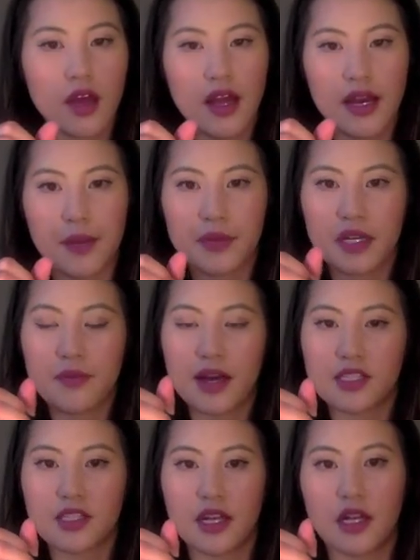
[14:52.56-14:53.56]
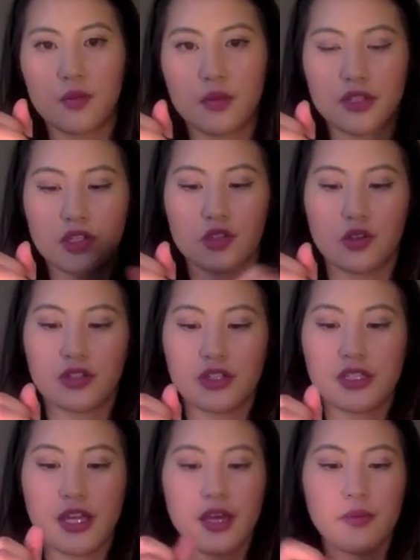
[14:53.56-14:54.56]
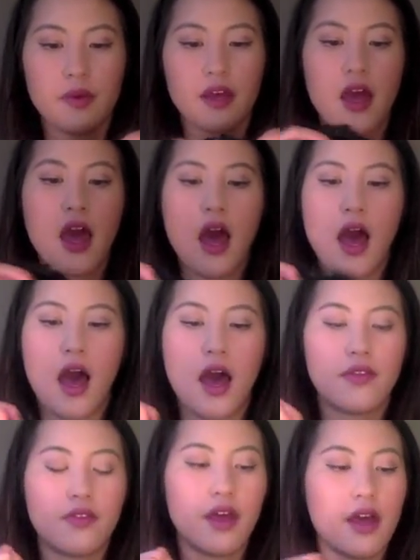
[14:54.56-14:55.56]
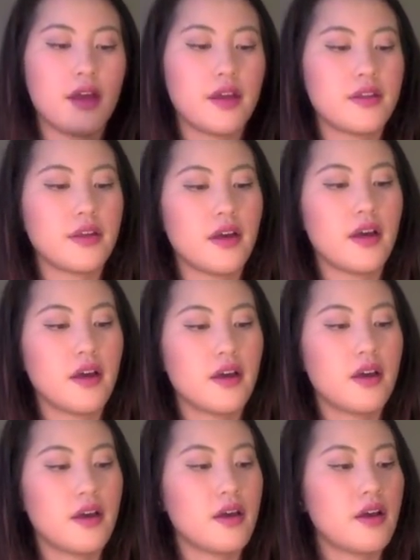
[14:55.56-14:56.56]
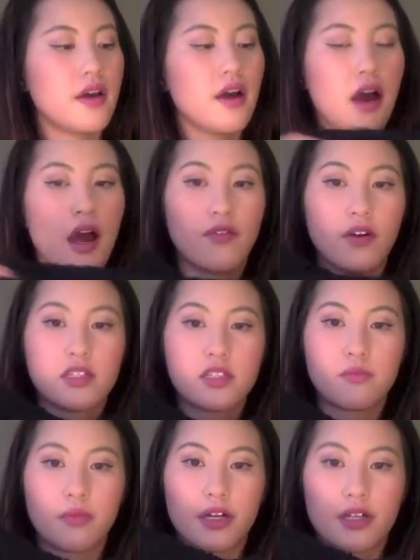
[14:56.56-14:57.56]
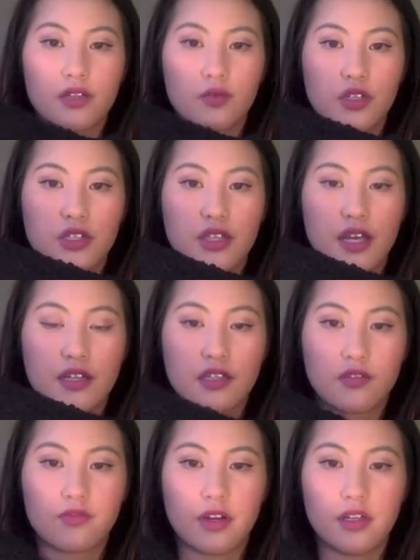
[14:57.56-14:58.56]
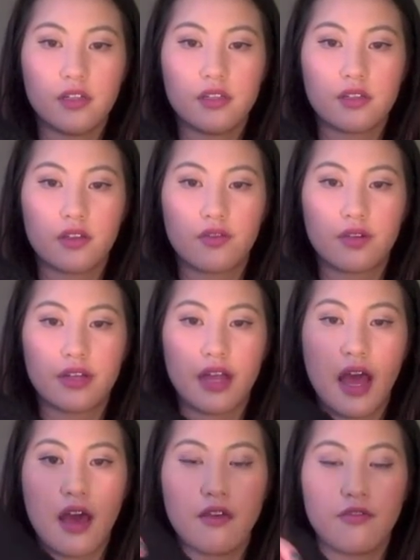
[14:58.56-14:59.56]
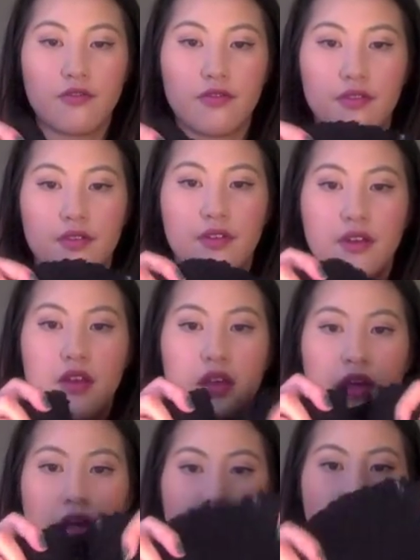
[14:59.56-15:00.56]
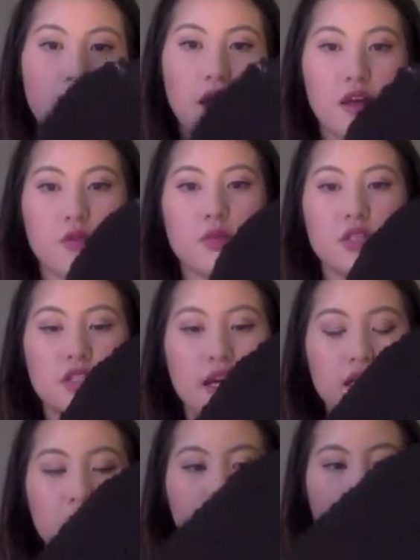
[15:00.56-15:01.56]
And I'm going to match that up with the shoulder seam. And then I've also marked which side is front, so I've written F, and which side is